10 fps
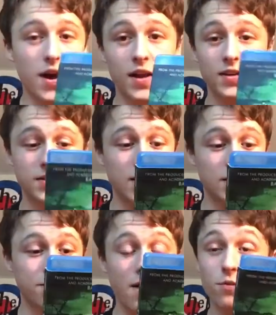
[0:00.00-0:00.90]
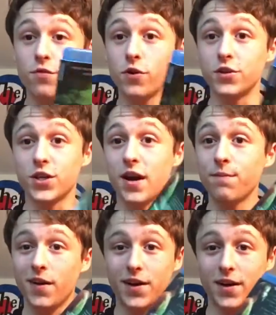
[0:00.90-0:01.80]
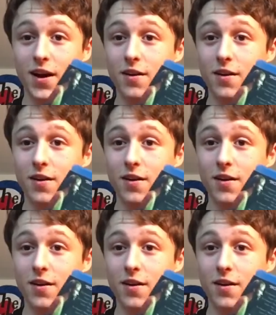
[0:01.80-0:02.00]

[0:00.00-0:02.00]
and it's found footage again, and I